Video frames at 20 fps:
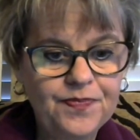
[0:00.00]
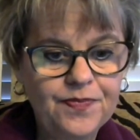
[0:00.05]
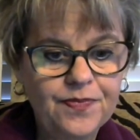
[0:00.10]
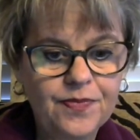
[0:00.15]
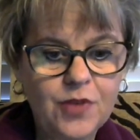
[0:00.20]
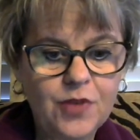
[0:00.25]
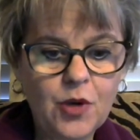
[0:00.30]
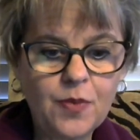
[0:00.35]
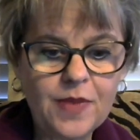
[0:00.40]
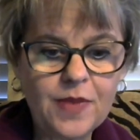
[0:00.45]

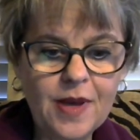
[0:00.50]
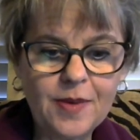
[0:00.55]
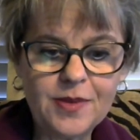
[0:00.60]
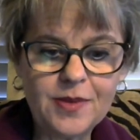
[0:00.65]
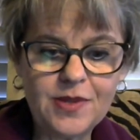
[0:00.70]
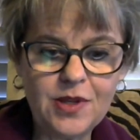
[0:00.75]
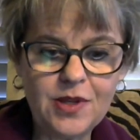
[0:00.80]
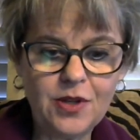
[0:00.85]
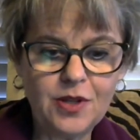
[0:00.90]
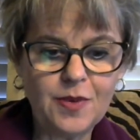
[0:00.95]
Nope, that was
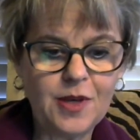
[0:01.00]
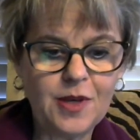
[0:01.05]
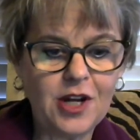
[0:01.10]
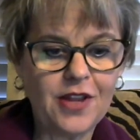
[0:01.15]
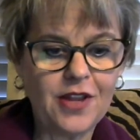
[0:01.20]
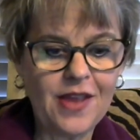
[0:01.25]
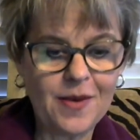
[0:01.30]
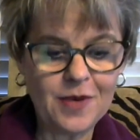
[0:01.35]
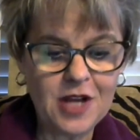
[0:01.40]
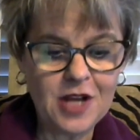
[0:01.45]
the only one on
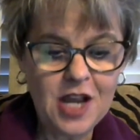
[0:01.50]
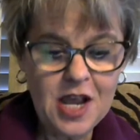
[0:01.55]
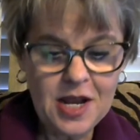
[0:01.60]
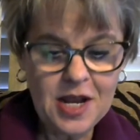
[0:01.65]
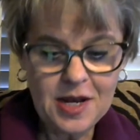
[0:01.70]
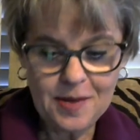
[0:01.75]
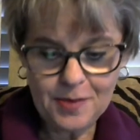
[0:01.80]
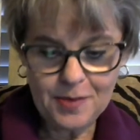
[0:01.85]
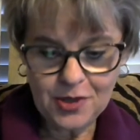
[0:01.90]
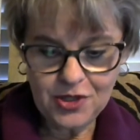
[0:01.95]
that one.
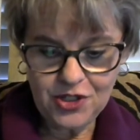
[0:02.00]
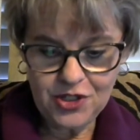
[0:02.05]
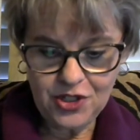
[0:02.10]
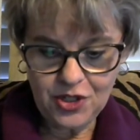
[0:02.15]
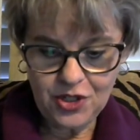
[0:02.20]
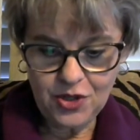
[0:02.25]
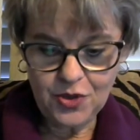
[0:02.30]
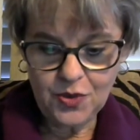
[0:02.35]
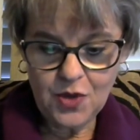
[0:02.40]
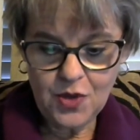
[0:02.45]
Number
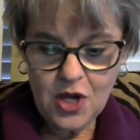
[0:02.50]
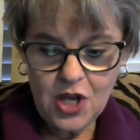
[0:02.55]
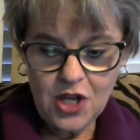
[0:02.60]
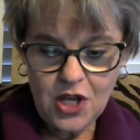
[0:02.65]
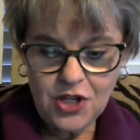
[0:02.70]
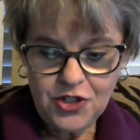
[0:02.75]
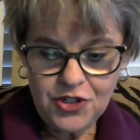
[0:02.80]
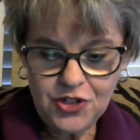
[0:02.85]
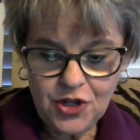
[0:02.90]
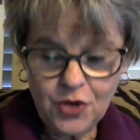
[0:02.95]
two,
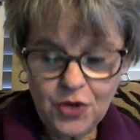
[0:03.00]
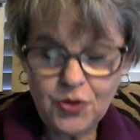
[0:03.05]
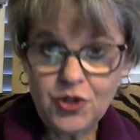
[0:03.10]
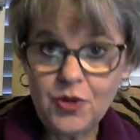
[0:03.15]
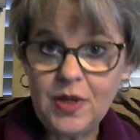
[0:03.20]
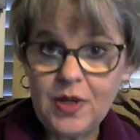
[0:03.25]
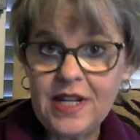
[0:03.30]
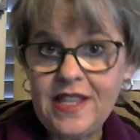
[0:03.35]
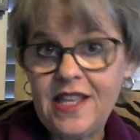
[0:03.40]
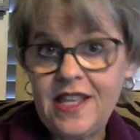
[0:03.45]
don't do
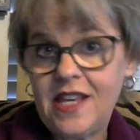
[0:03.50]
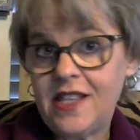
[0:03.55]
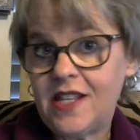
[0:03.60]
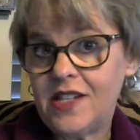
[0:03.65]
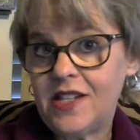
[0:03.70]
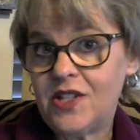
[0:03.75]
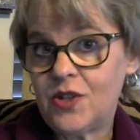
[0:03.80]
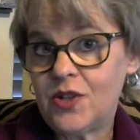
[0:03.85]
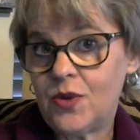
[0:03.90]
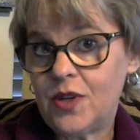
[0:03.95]
anything
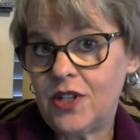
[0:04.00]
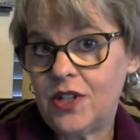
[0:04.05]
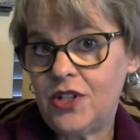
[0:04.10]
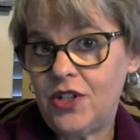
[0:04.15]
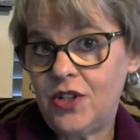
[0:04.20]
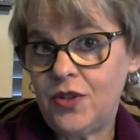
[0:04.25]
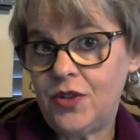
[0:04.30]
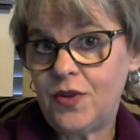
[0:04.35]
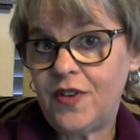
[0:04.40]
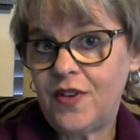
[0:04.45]
that's going
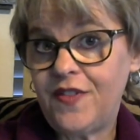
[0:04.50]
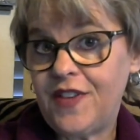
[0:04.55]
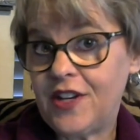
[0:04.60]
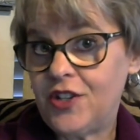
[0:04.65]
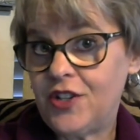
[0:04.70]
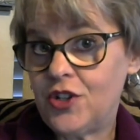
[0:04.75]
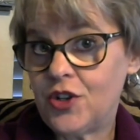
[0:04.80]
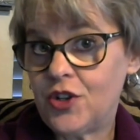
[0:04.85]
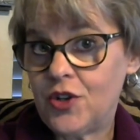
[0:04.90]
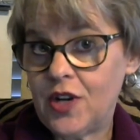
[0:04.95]
to affect
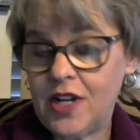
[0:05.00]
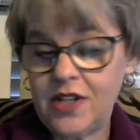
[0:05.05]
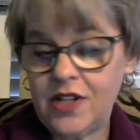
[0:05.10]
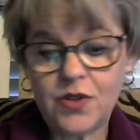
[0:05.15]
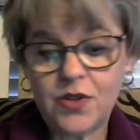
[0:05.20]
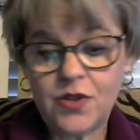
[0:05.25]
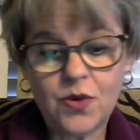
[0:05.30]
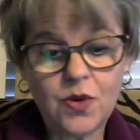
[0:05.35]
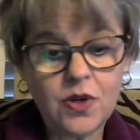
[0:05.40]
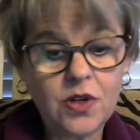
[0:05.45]
your credit
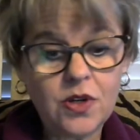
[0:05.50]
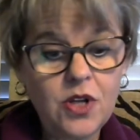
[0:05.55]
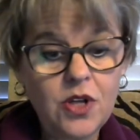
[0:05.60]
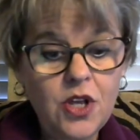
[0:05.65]
score.